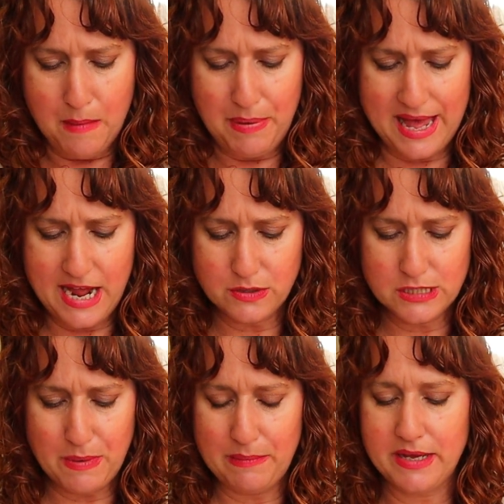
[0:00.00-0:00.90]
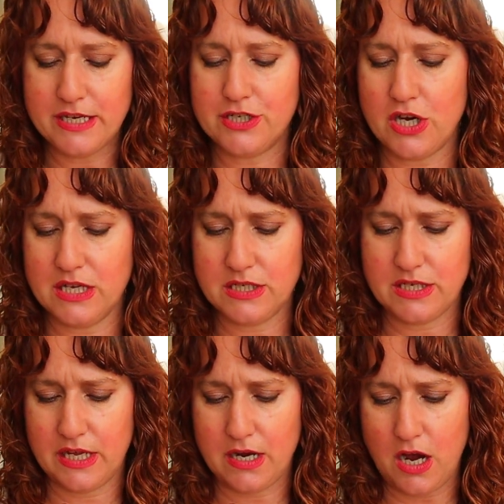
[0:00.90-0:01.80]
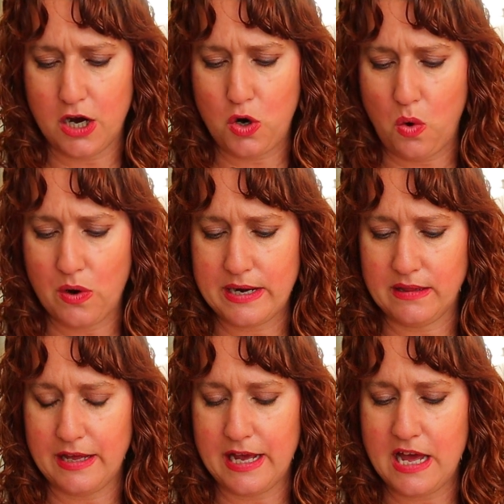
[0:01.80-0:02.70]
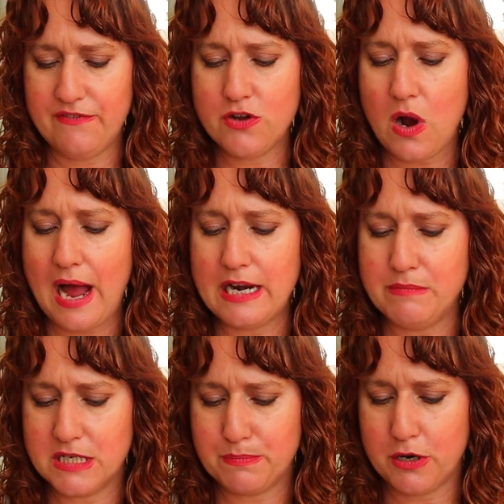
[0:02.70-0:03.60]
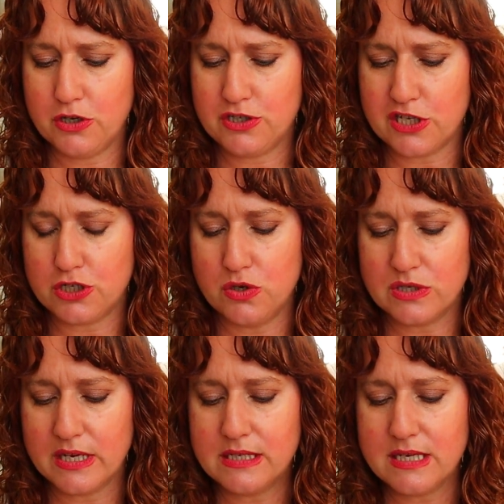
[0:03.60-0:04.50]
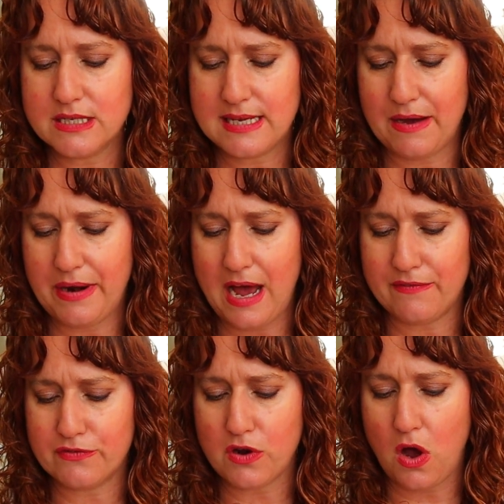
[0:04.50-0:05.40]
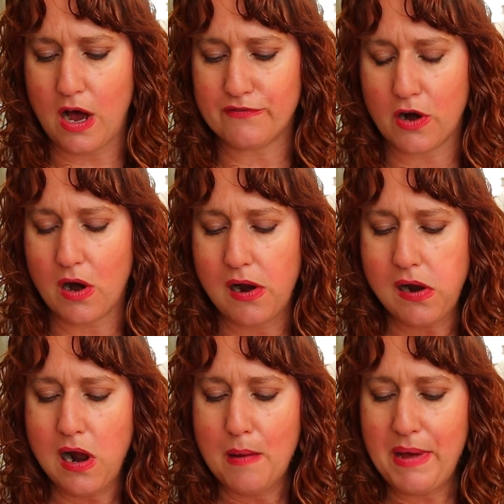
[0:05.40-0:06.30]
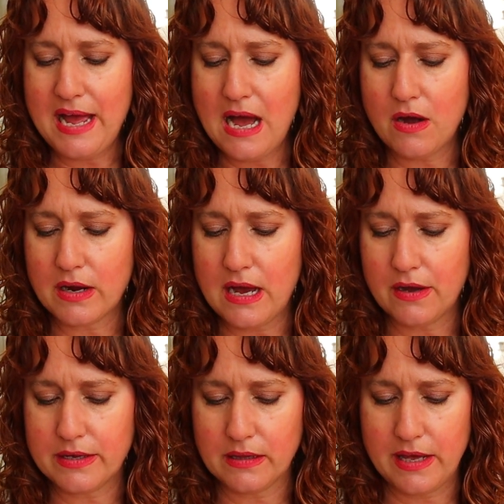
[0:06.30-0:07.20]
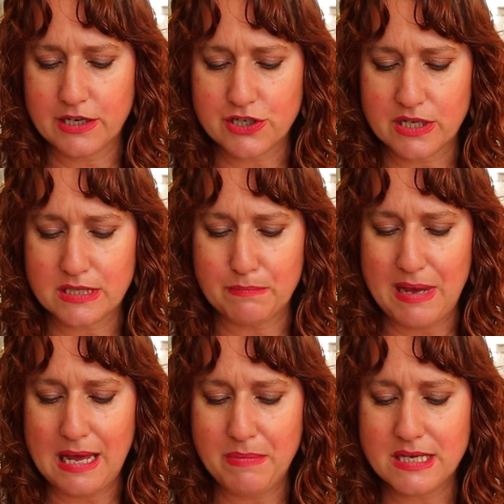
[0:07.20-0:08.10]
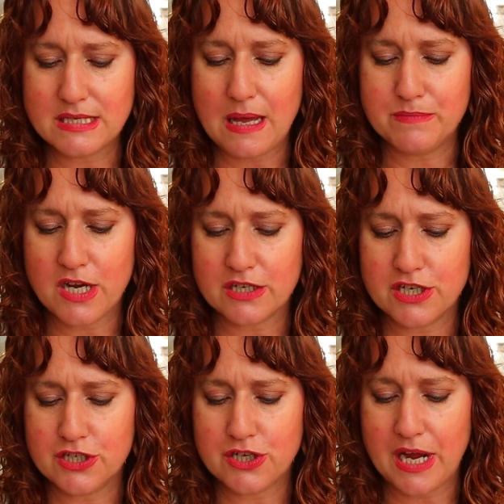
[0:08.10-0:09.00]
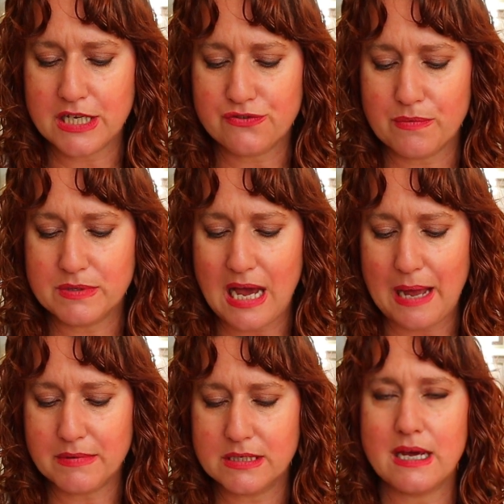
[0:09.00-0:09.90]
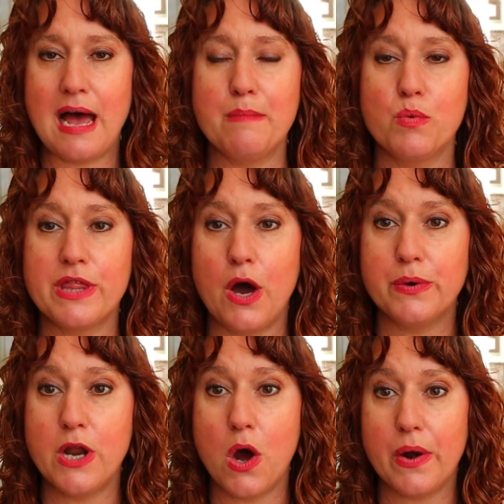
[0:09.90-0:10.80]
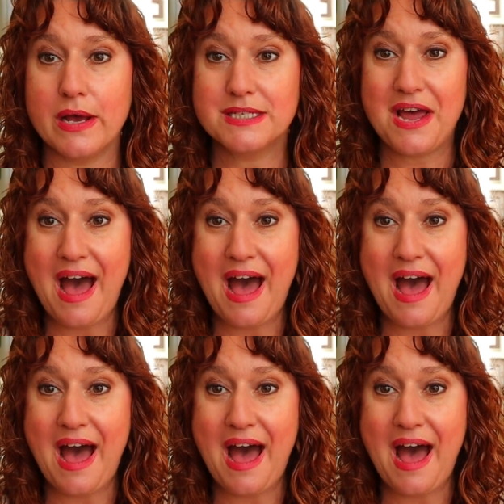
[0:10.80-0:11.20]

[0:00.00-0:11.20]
Payouts may be adjusted accordingly if your item is purchased using a discount offer. Payout calculations may be subject to change from time to time without notice.